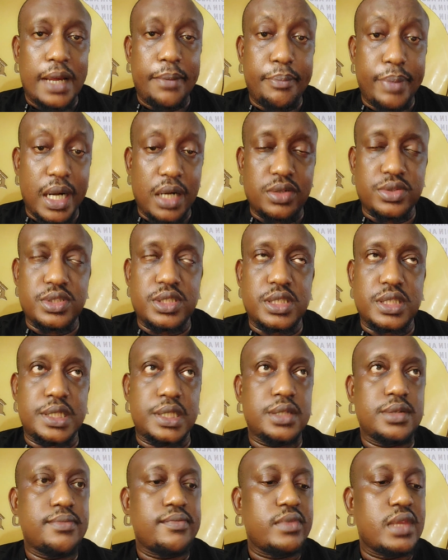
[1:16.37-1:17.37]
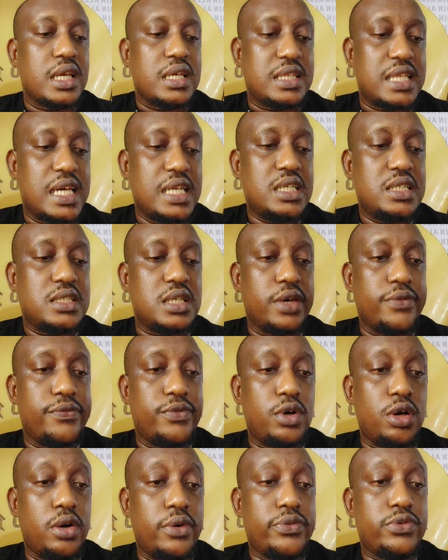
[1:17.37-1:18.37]
bounty. Then it
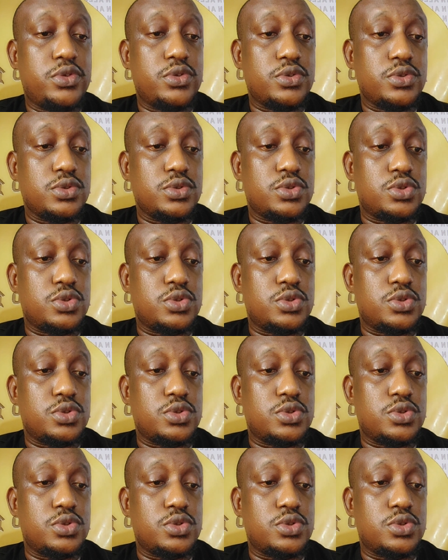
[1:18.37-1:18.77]
evolved